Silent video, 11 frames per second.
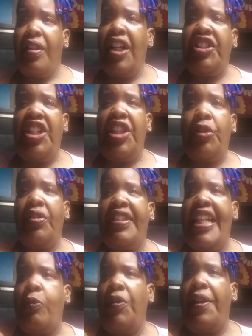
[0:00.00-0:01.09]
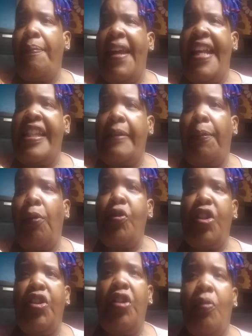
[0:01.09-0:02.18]
because she thought that's what a man's
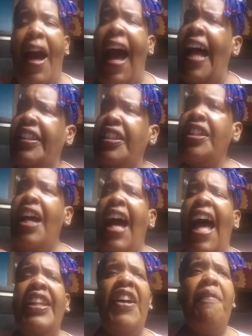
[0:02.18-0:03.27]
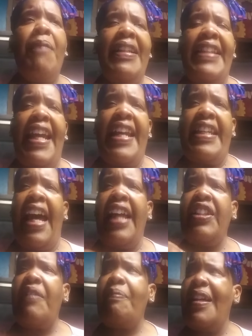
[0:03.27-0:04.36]
supposed to do. I, I love my daddy. I love